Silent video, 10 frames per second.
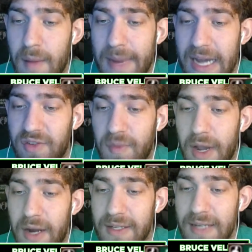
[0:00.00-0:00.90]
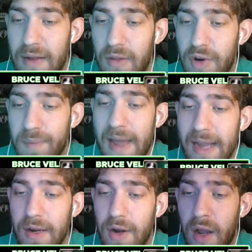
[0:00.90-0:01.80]
Pass from Giannis down low to
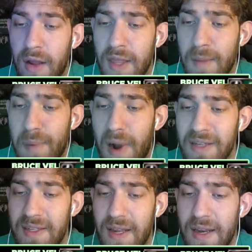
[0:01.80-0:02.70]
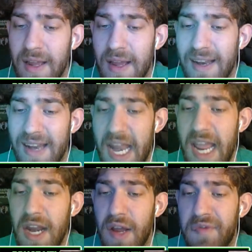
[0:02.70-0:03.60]
Pat Connaughton, in the Boston
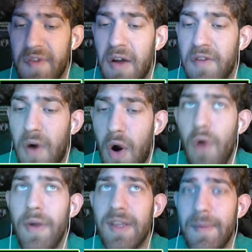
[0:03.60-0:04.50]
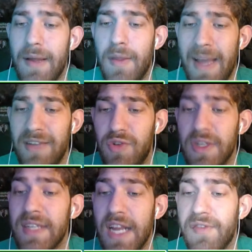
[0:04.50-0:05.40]
native of Arlington, the
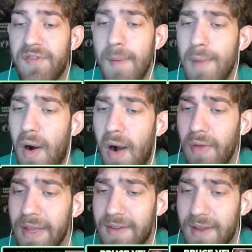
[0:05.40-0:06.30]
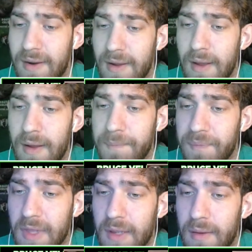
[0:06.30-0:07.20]
Massachusetts native from Arlington.
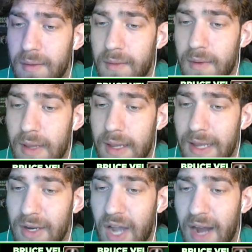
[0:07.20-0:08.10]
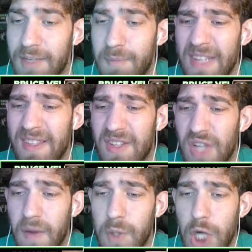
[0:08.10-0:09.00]
And Giannis makes the
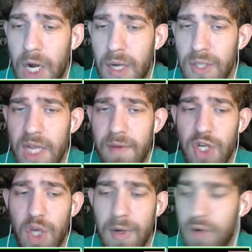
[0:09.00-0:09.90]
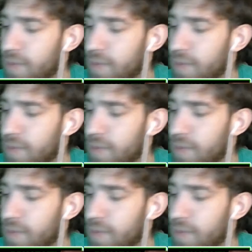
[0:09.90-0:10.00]
tough shot on Xavier Tillman.